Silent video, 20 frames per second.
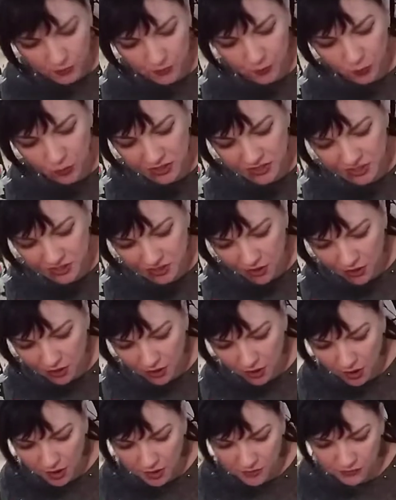we start
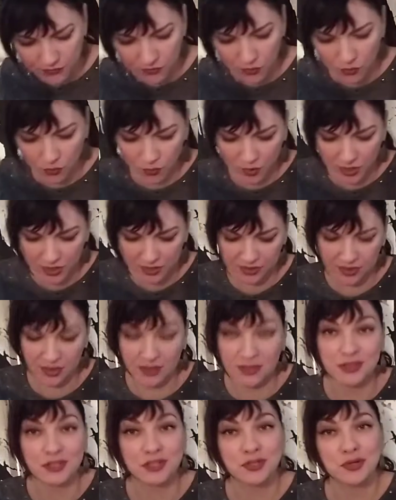off with
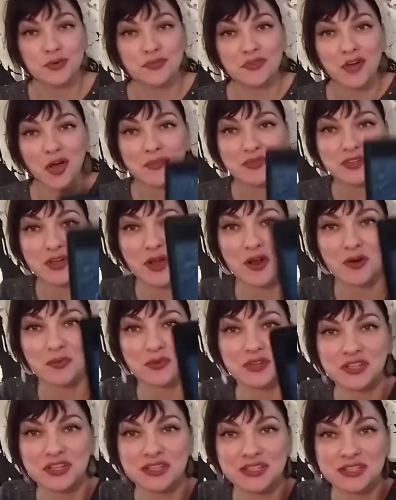the Two of Cups card,
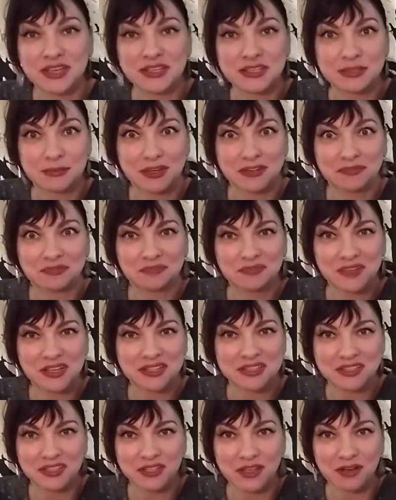which excites me. That's
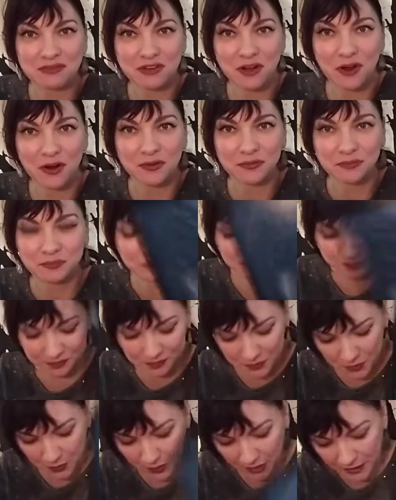the love card.
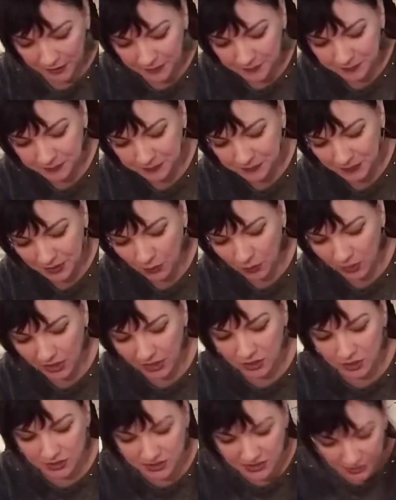Okay. And when I
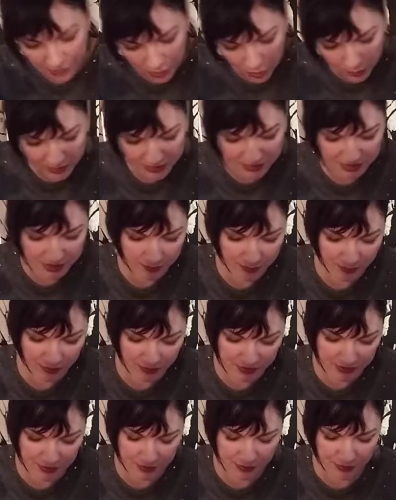looked a little bit deeper
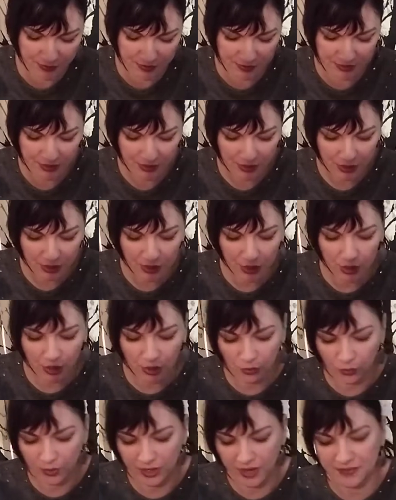into it,
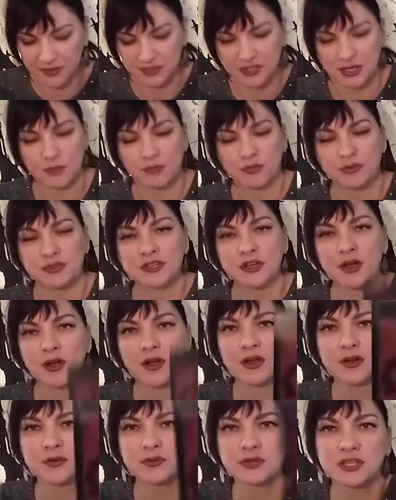we got the Temperance
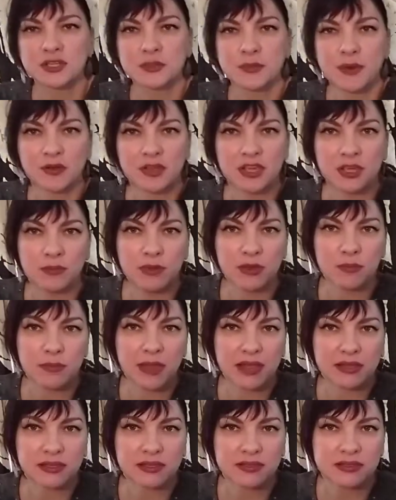card, which is about keeping
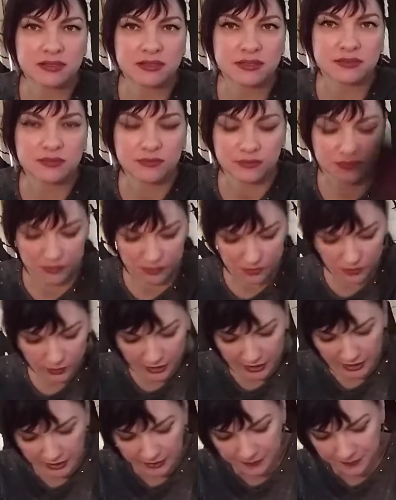balance.
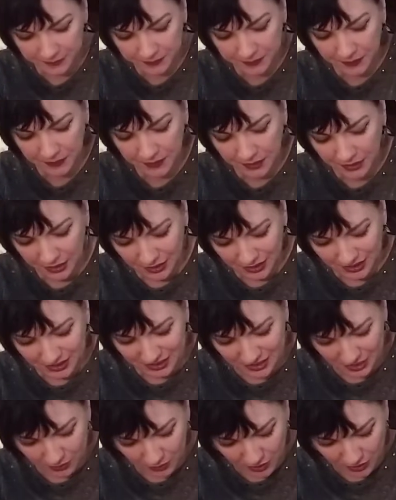Okay.
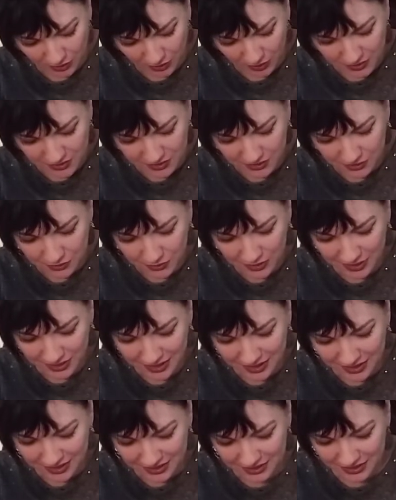Now we also
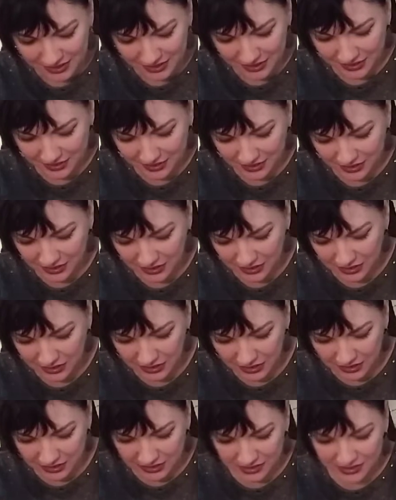got
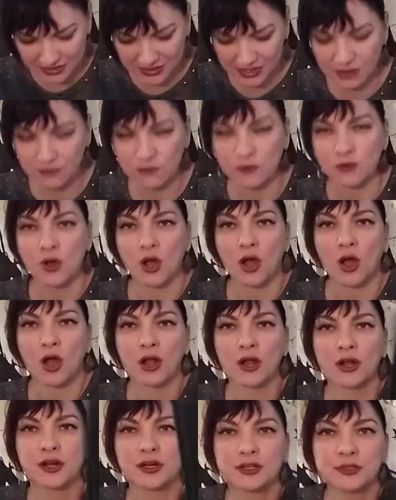the Devil
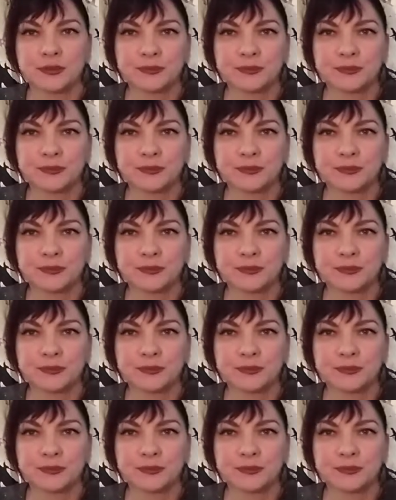card,